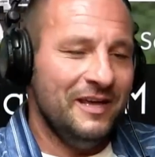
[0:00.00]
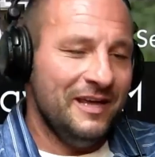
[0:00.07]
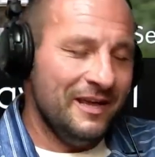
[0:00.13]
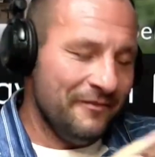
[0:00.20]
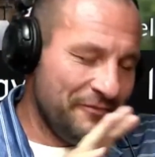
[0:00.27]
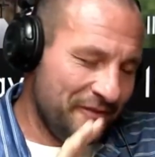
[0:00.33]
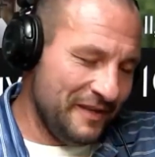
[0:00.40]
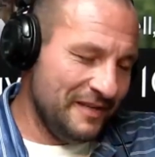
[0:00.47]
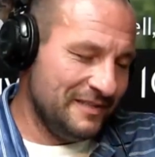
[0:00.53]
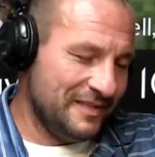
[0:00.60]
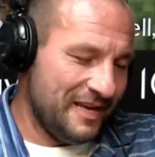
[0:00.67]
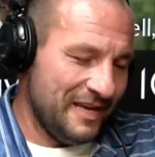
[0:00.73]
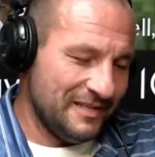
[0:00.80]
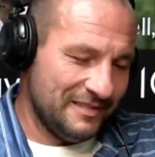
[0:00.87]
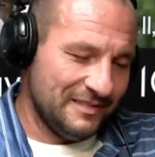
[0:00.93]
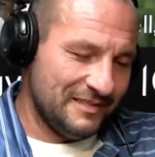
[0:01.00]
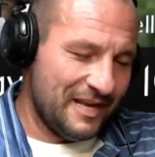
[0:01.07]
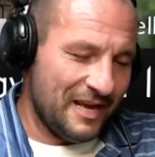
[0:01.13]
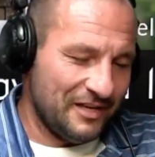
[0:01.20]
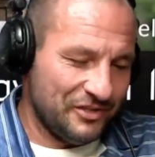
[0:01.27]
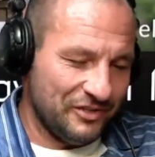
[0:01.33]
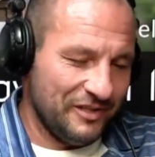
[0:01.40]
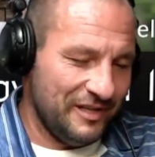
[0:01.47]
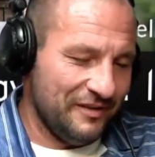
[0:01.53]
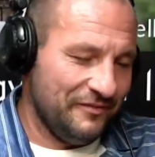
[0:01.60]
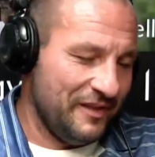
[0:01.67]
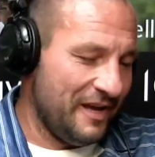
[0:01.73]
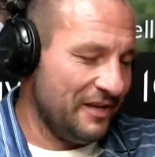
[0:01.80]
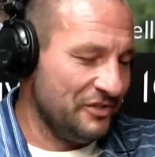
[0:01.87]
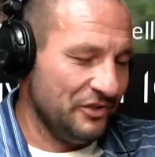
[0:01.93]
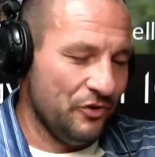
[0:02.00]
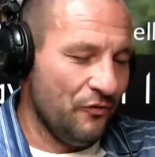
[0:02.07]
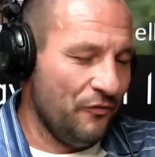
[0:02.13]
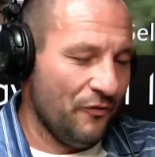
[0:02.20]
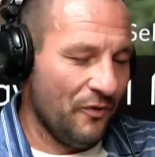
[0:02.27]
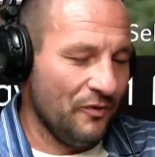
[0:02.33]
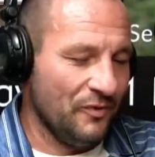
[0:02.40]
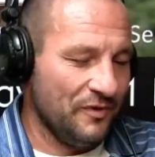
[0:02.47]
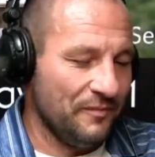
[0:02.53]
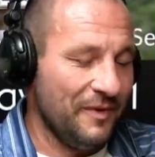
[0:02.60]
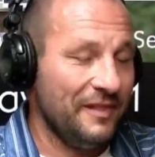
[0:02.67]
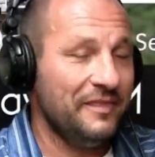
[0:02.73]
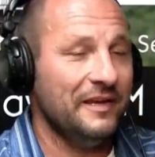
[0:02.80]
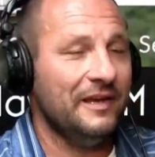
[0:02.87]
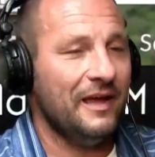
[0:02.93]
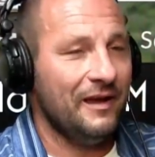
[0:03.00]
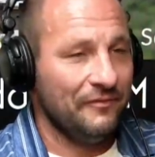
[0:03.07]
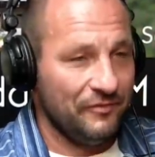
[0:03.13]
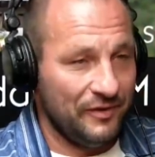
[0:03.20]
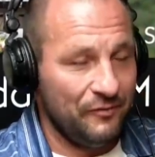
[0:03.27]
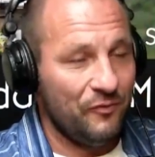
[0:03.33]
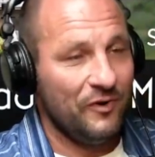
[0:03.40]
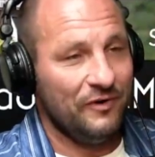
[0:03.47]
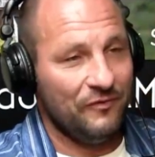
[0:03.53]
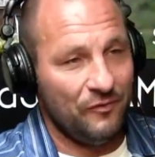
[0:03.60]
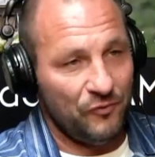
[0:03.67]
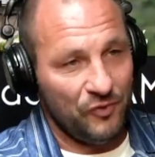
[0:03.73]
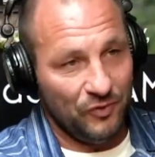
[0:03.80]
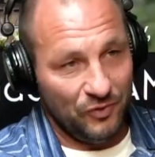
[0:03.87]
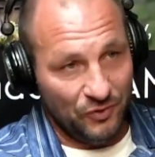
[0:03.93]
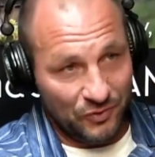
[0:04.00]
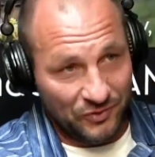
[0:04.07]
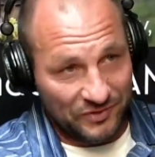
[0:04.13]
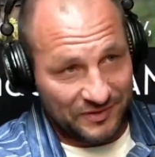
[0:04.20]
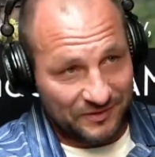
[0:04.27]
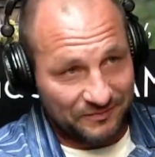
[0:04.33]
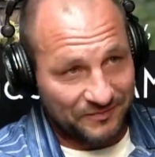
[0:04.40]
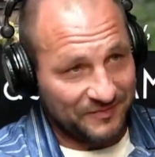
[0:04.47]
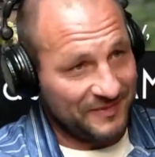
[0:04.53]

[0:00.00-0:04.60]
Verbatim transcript: if these cases actually, if they actually go forward with them, I think every one of them will lose.